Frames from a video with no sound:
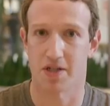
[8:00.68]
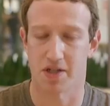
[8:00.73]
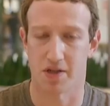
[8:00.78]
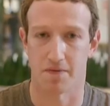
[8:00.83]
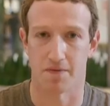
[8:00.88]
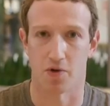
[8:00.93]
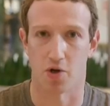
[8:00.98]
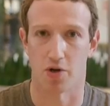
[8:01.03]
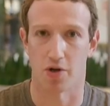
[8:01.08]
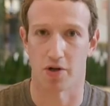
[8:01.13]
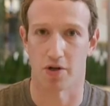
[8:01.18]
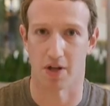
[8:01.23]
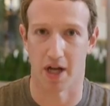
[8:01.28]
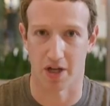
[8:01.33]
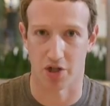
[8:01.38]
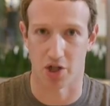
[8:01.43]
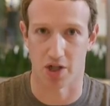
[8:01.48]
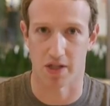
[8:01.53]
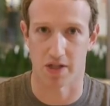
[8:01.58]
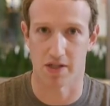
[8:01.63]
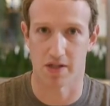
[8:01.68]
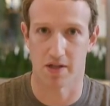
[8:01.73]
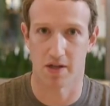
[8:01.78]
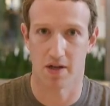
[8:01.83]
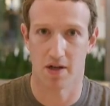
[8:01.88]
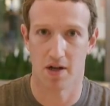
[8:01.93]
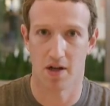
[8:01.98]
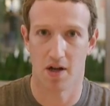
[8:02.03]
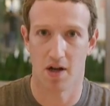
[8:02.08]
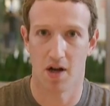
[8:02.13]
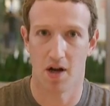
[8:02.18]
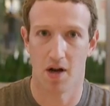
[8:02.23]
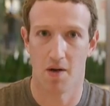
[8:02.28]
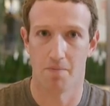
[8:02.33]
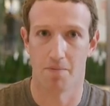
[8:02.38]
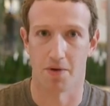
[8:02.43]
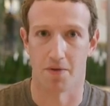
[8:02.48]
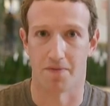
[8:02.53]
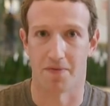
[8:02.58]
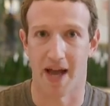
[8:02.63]
to subvert elections.
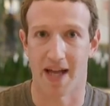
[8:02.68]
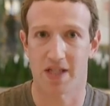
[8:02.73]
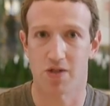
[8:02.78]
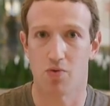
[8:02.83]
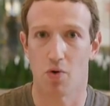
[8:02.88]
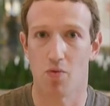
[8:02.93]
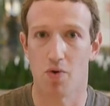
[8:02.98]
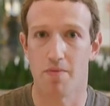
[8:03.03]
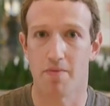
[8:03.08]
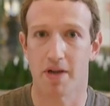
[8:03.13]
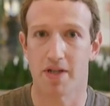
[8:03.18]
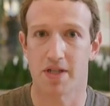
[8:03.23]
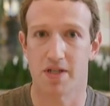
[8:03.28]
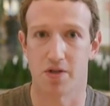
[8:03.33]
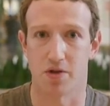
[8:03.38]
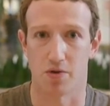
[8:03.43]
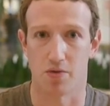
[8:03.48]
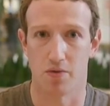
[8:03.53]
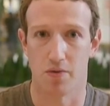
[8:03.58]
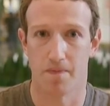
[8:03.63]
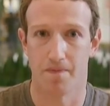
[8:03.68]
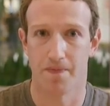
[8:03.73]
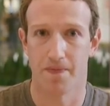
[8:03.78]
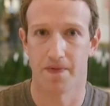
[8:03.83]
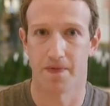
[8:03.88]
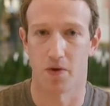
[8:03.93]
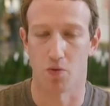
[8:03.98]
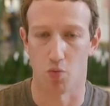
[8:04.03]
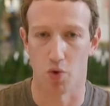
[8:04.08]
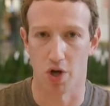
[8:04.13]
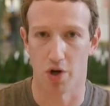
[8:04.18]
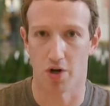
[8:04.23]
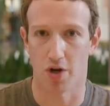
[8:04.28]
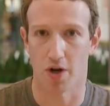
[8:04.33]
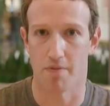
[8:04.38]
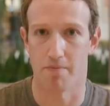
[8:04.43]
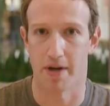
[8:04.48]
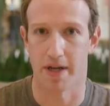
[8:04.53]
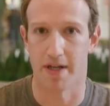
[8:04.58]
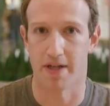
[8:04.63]
But if that's what we must do, then we are
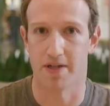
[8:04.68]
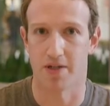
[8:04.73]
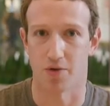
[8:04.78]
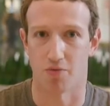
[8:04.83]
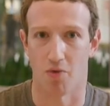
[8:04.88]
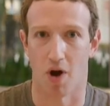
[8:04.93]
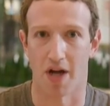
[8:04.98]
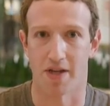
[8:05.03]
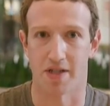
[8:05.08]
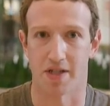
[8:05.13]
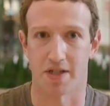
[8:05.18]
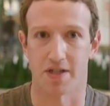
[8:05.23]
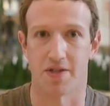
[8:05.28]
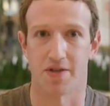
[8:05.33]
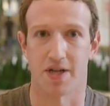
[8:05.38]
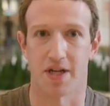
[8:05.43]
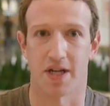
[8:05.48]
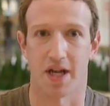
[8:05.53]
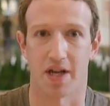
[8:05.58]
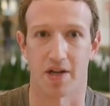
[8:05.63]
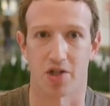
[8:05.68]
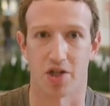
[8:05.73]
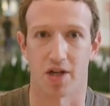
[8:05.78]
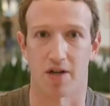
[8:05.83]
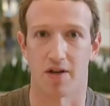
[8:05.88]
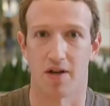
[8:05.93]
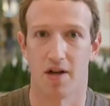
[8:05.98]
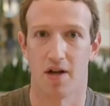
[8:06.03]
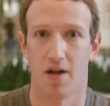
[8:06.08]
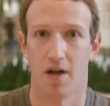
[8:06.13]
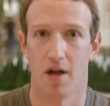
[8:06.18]
committed to rising to the occasion.